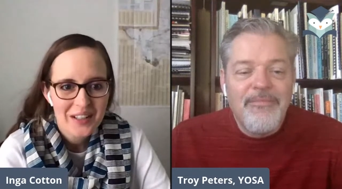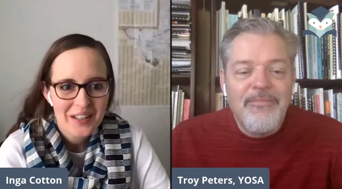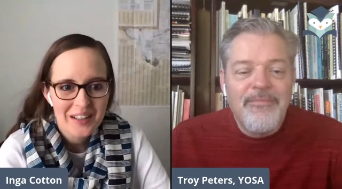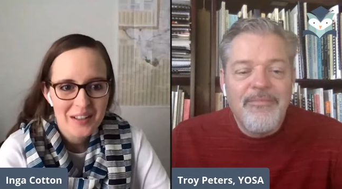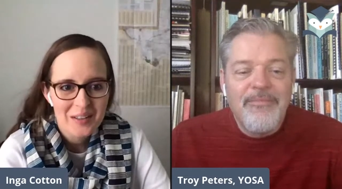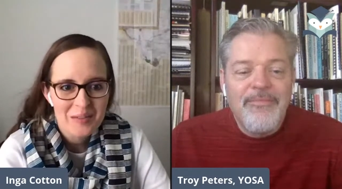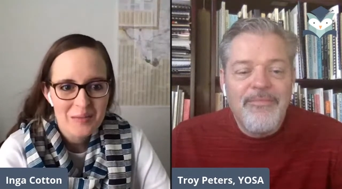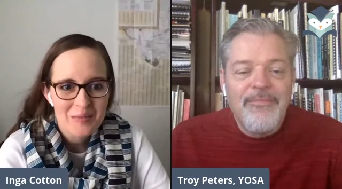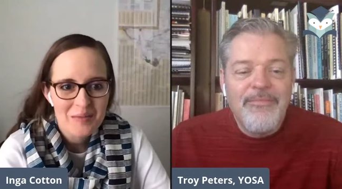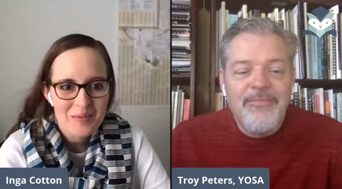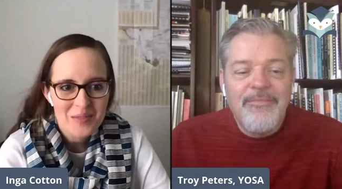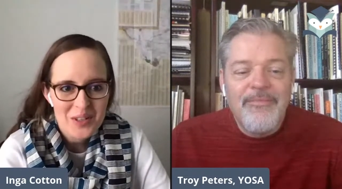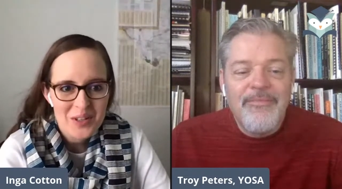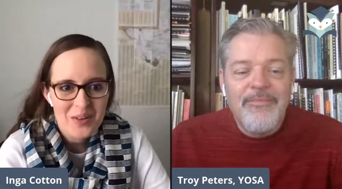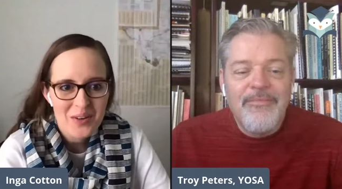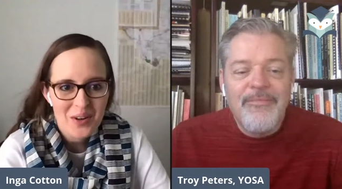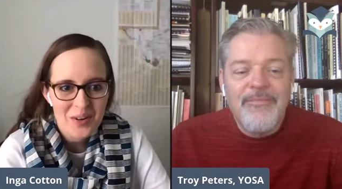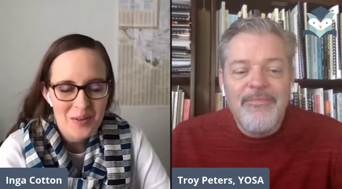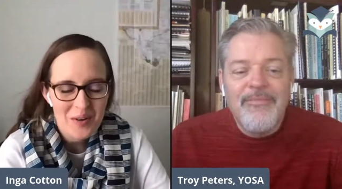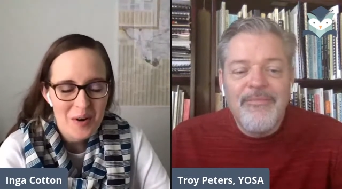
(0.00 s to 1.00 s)
Speaker 1: um,
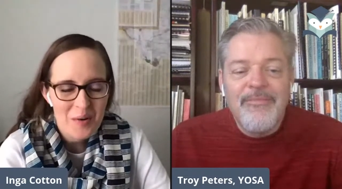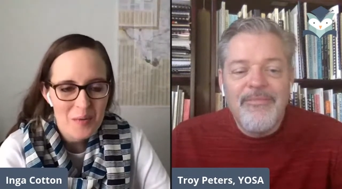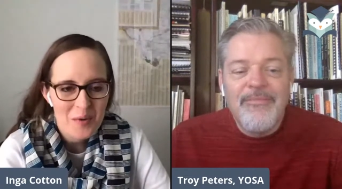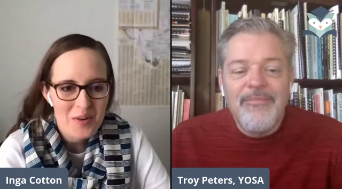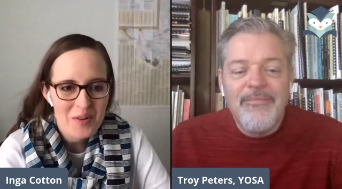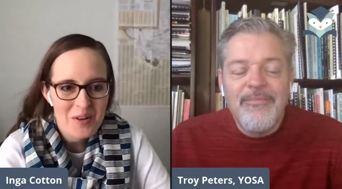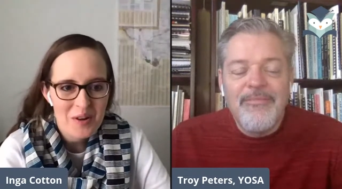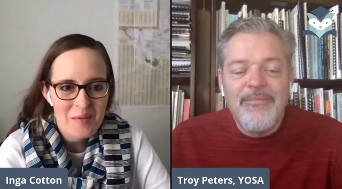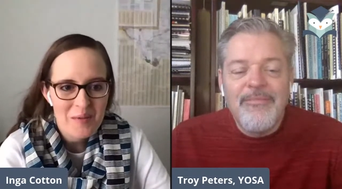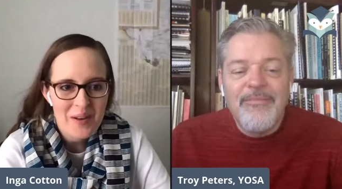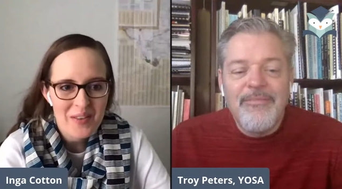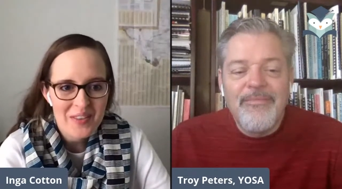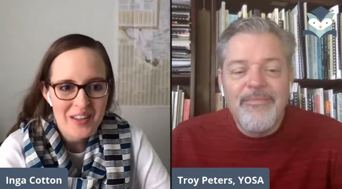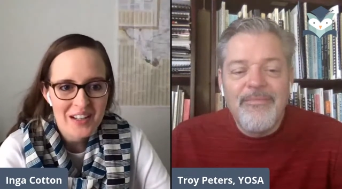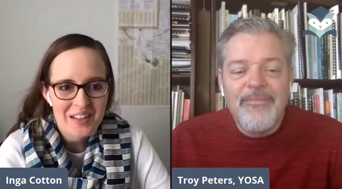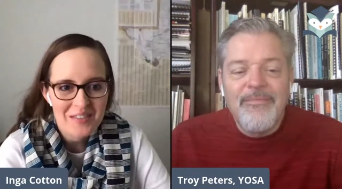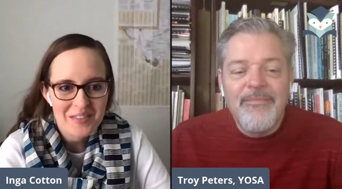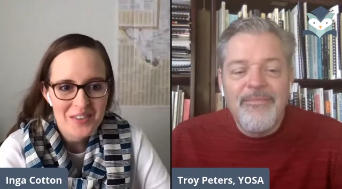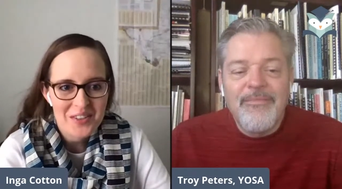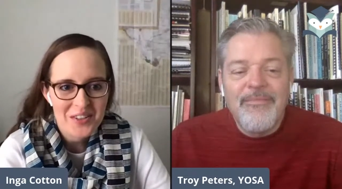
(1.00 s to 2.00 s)
you know are, are wondering about
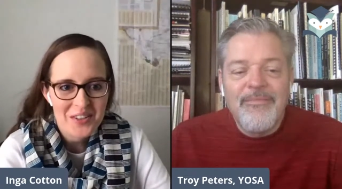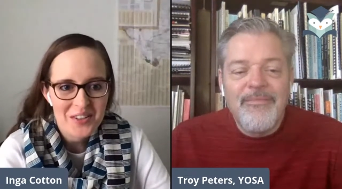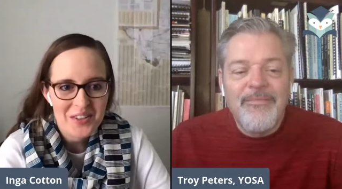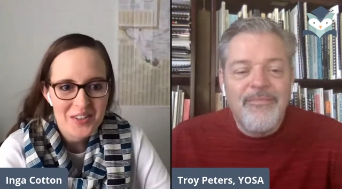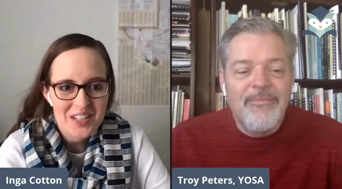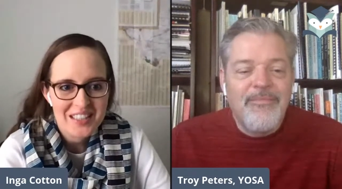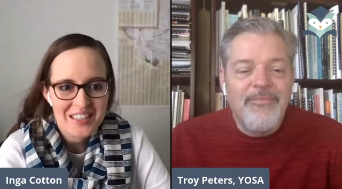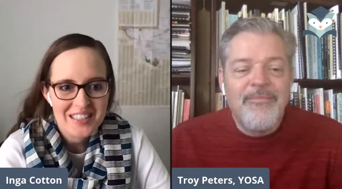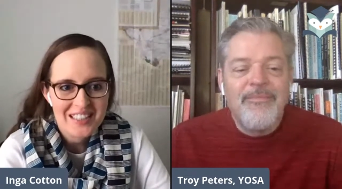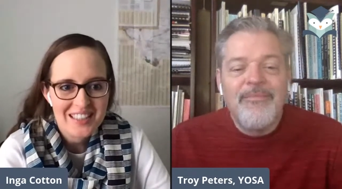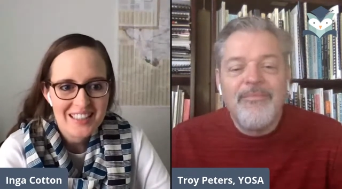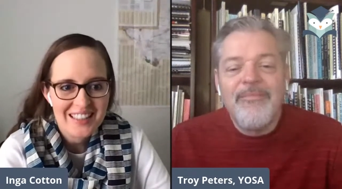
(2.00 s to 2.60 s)
that for their kids.